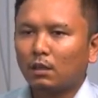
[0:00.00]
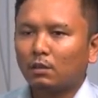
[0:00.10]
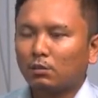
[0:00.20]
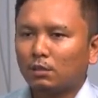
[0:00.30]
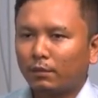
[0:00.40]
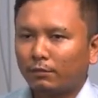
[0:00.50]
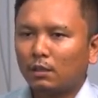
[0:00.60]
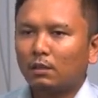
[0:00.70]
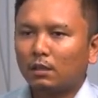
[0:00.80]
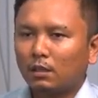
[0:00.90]
So
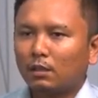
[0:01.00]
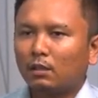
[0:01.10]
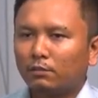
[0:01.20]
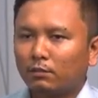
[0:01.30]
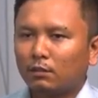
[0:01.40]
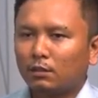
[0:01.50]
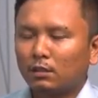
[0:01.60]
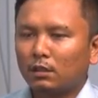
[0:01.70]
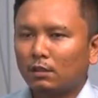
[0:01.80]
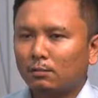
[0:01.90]
definitely, if
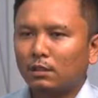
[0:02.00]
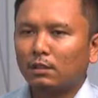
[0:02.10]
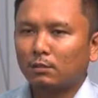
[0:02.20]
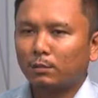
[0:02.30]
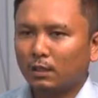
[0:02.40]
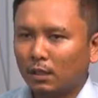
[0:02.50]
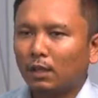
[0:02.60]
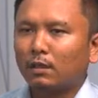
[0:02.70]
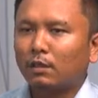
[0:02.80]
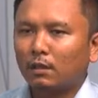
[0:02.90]
these kind of things are being
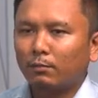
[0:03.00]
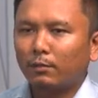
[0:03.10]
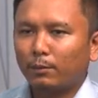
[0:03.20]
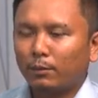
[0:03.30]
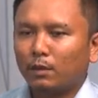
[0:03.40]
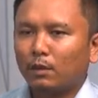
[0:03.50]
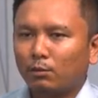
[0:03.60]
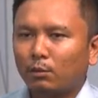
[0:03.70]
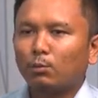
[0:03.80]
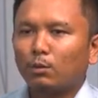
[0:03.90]
done, maybe it
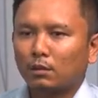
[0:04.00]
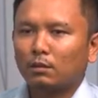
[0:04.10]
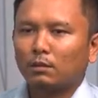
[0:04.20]
will work.